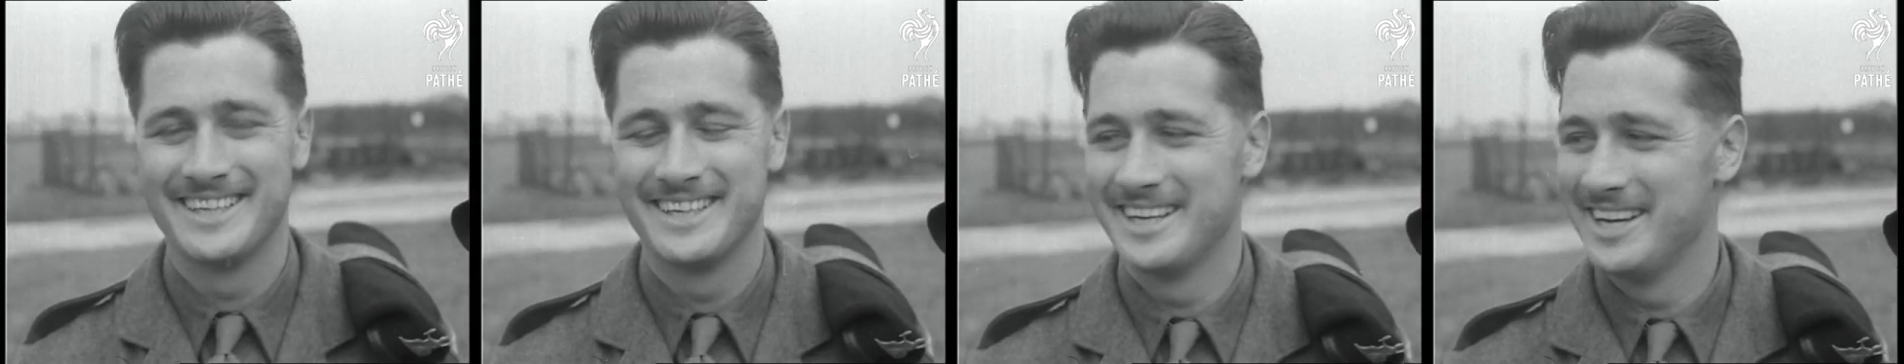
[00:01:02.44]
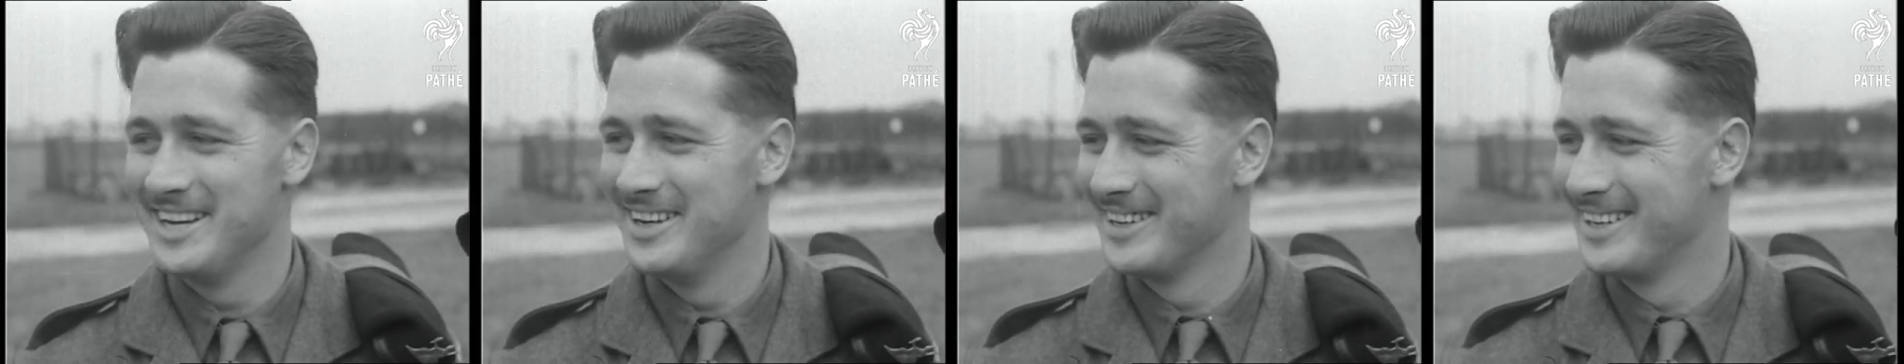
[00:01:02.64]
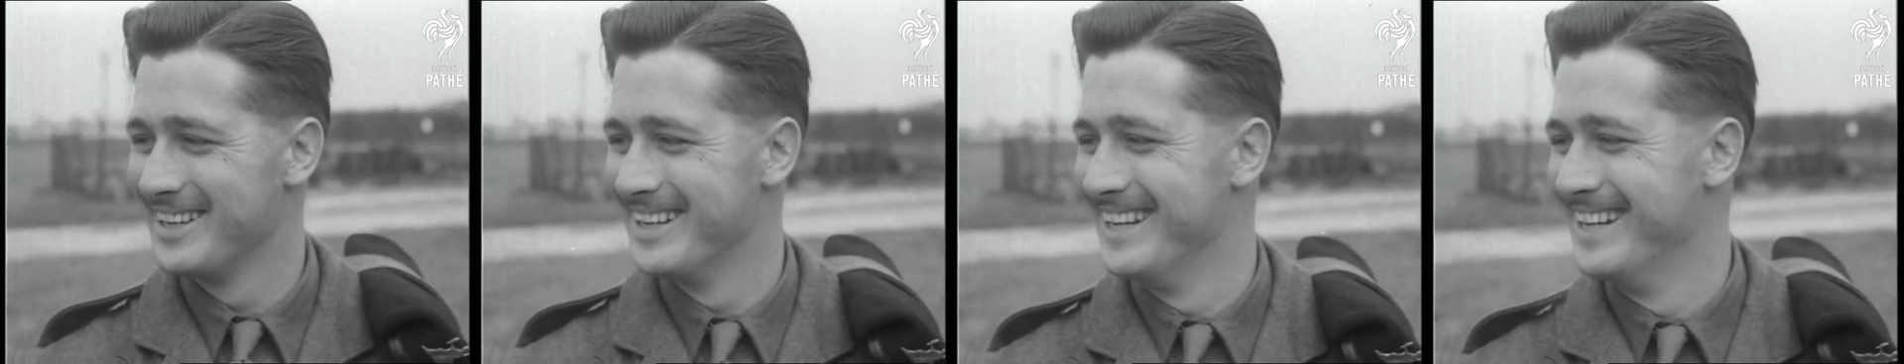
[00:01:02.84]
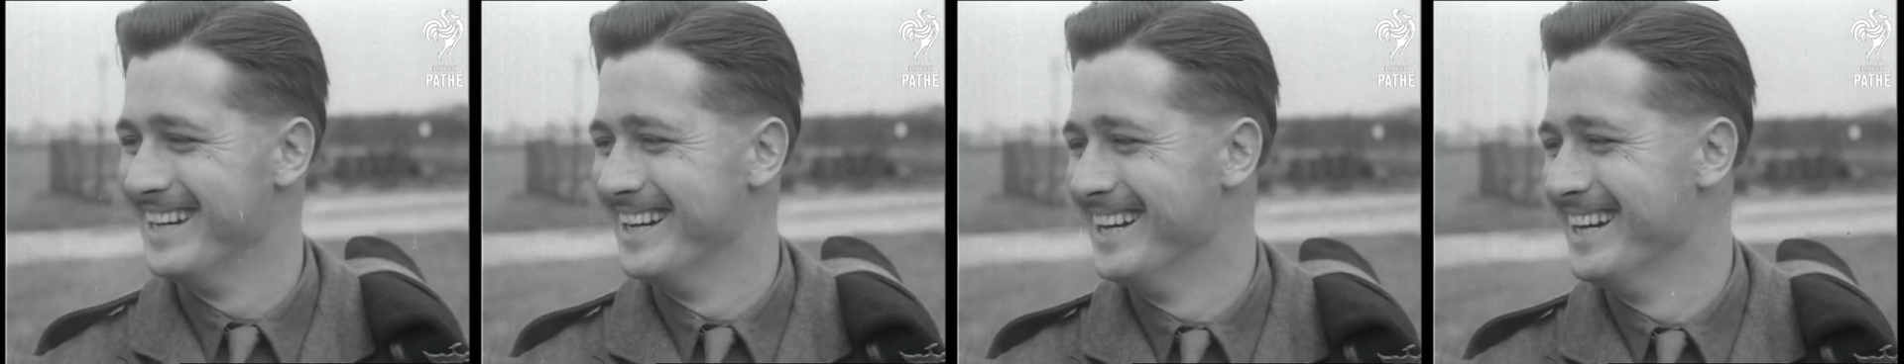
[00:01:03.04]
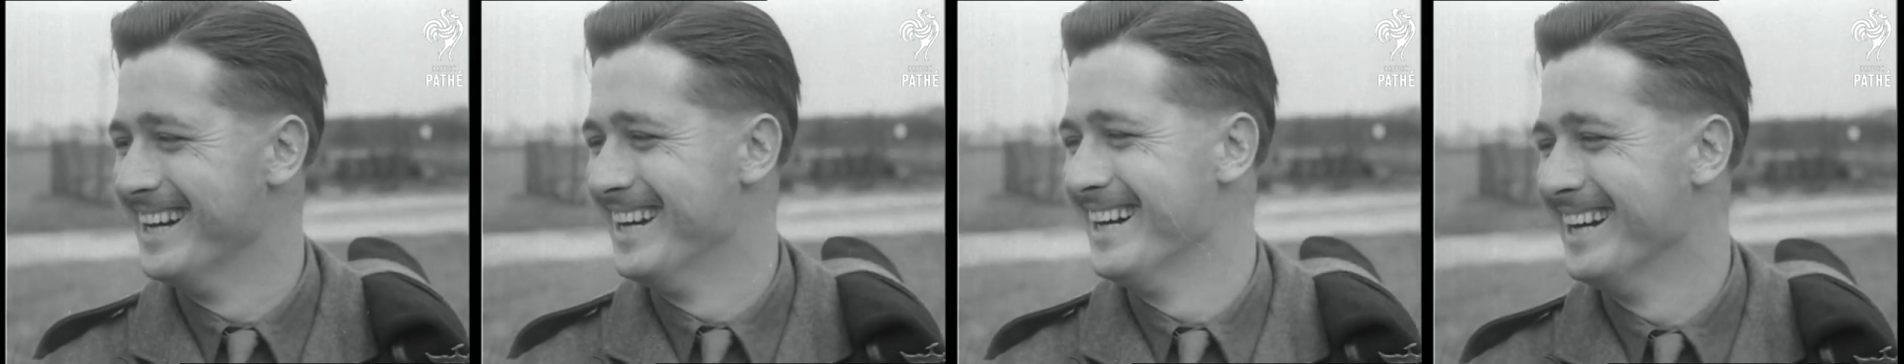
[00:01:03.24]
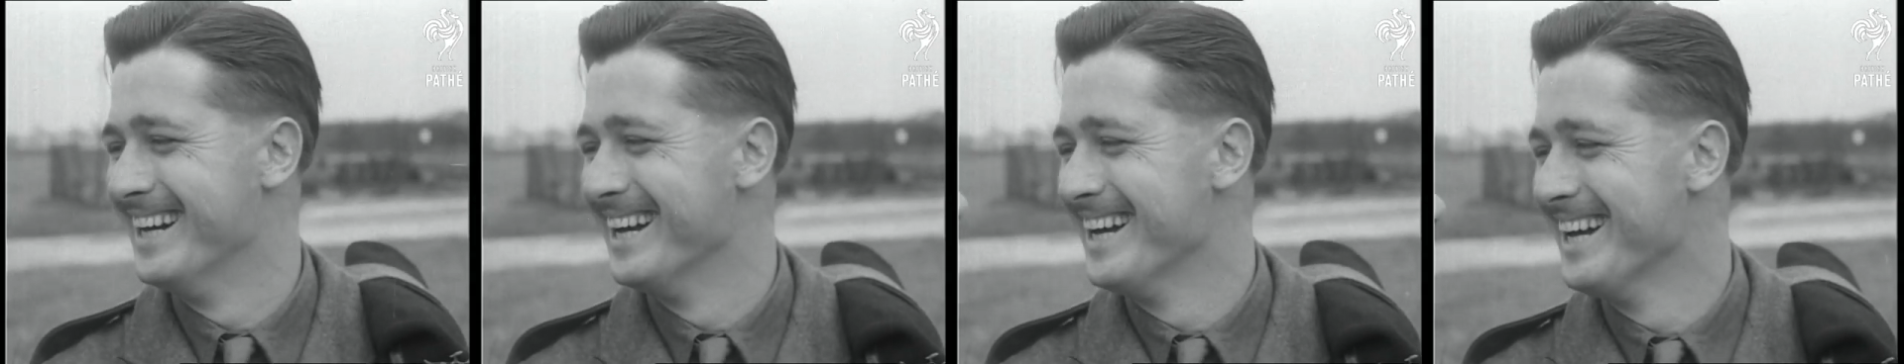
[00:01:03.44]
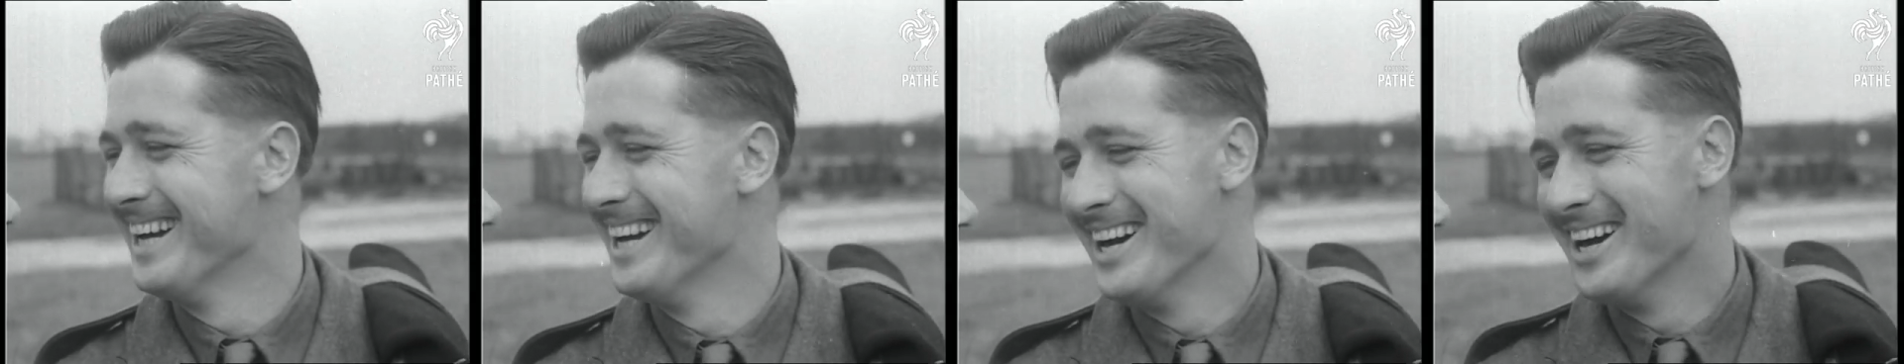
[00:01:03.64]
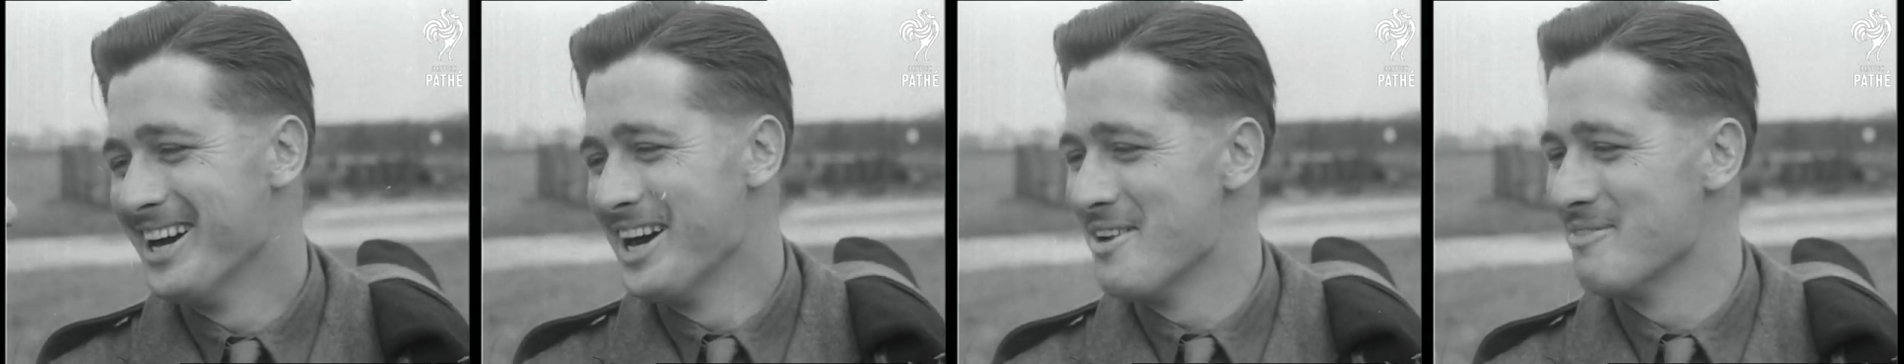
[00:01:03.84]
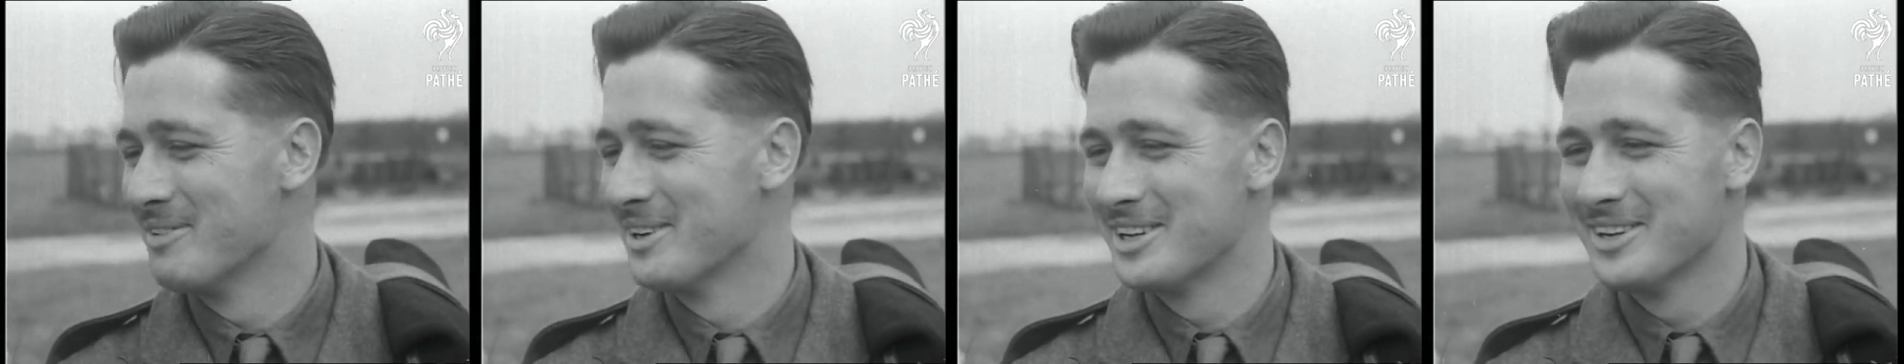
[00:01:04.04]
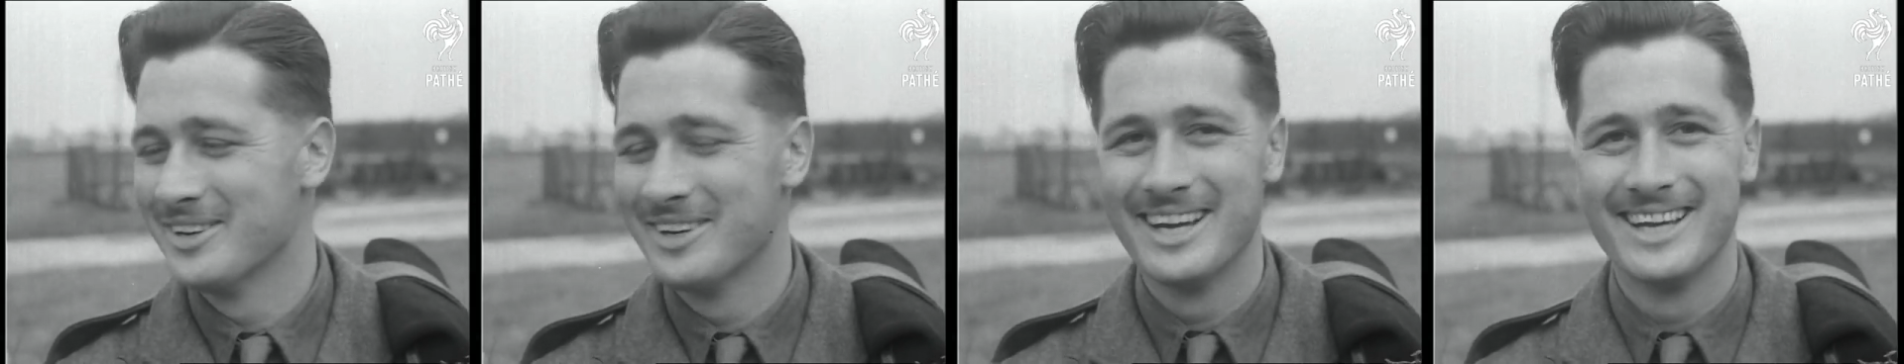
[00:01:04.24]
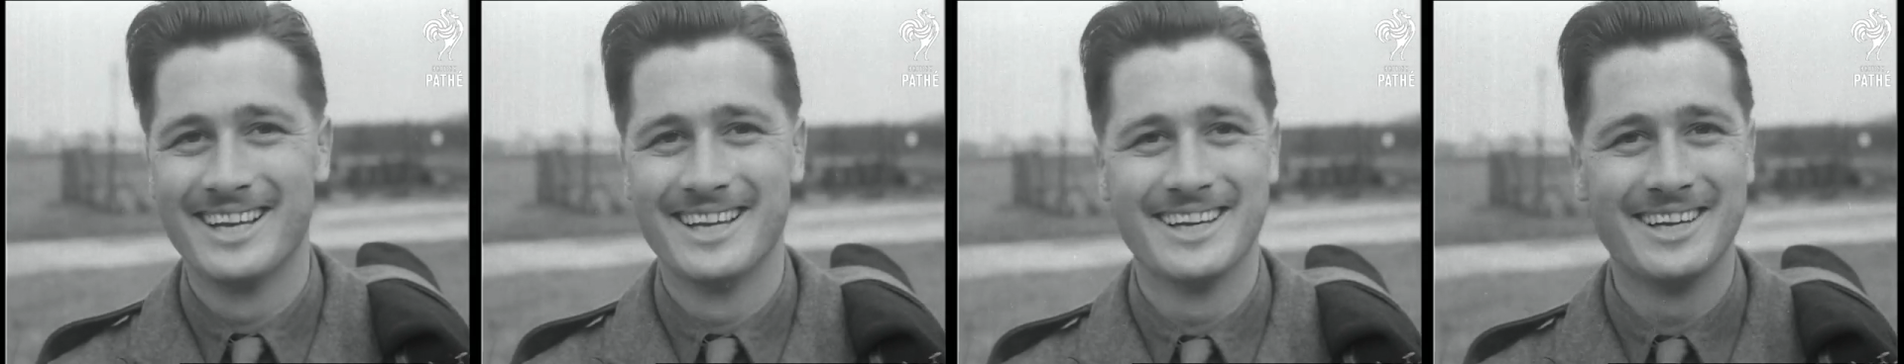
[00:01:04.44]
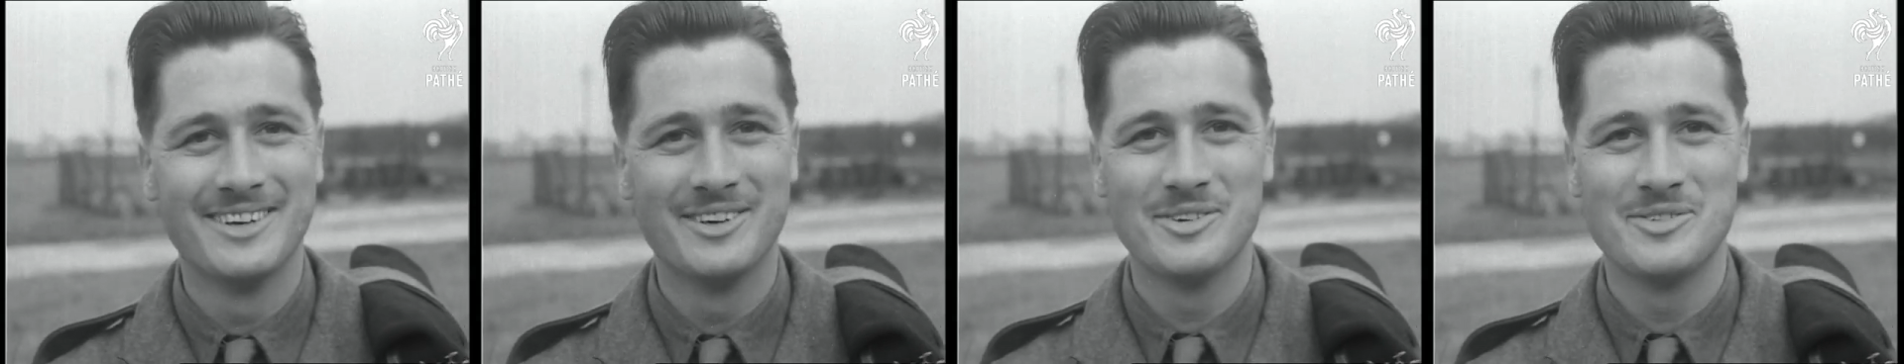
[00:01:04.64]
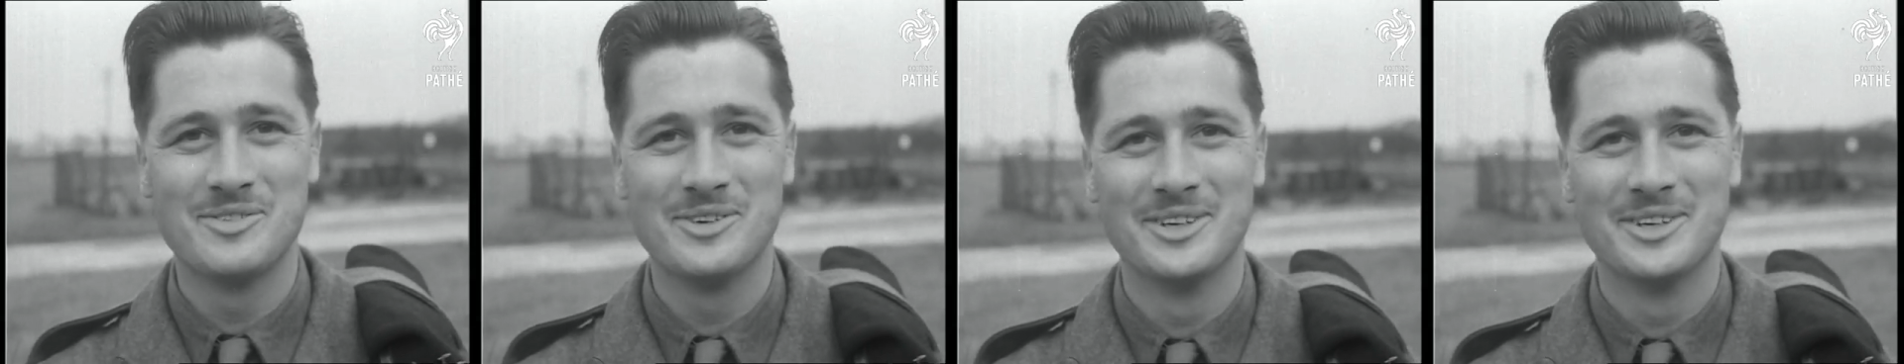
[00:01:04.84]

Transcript: home is in Luton. Seeing his two-year-old